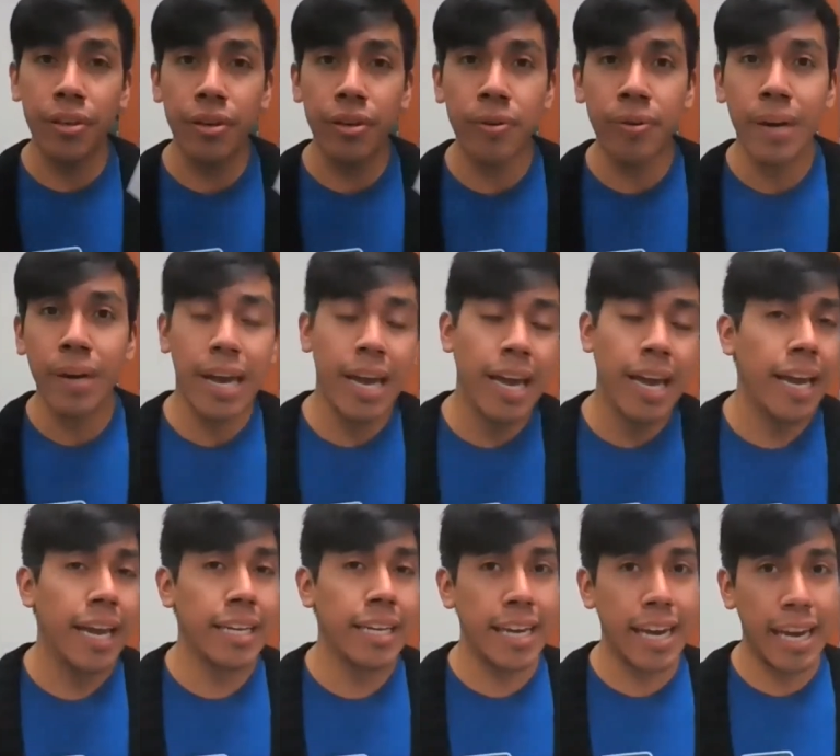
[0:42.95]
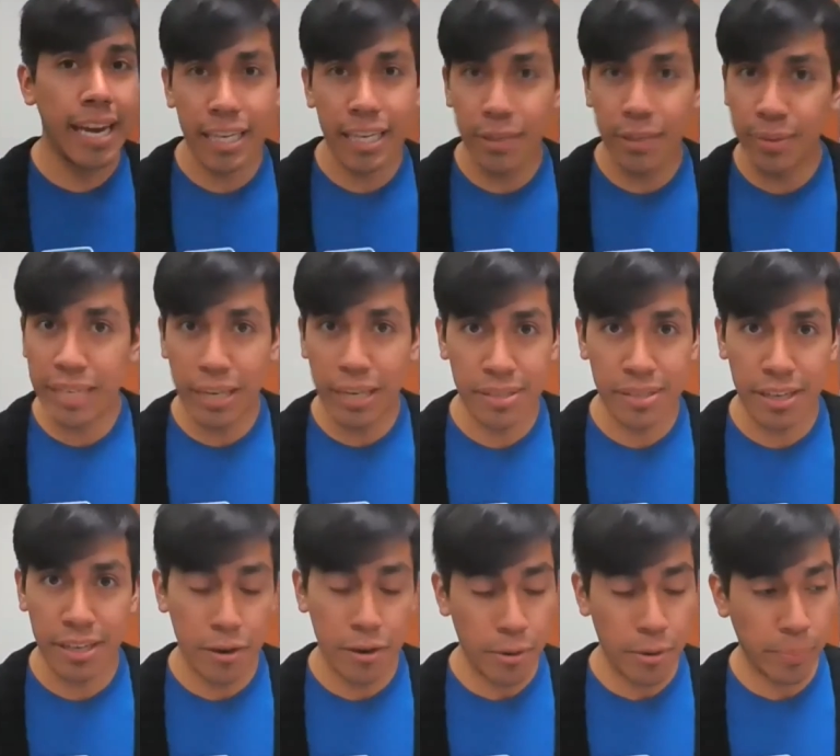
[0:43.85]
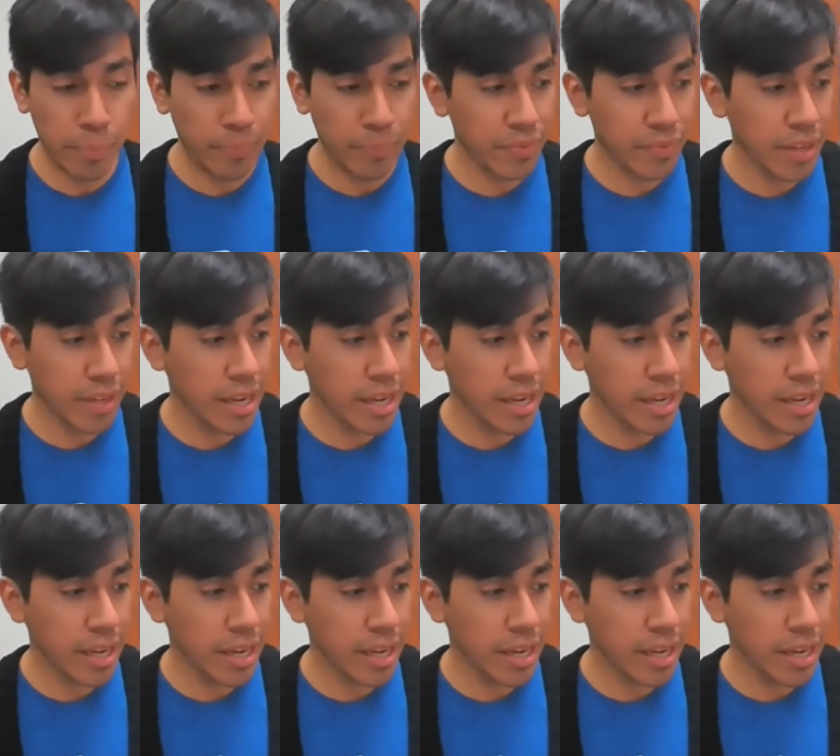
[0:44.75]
you and anyone else at home.